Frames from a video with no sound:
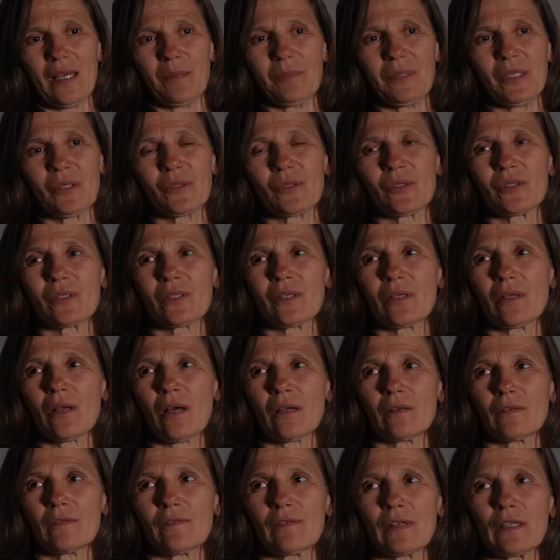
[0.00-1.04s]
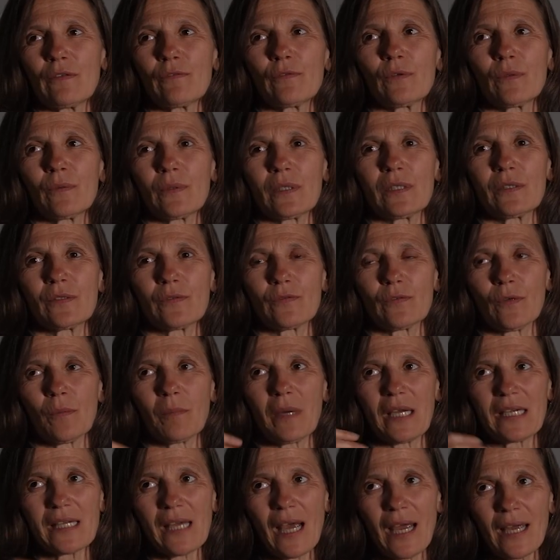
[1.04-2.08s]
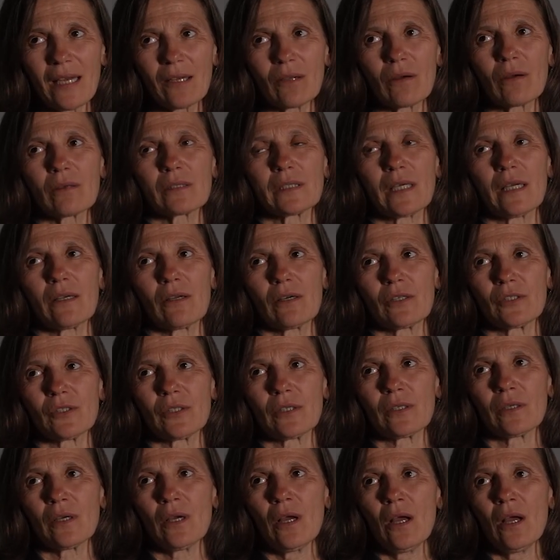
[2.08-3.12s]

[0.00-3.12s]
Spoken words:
And because a lot of influence from my dialogic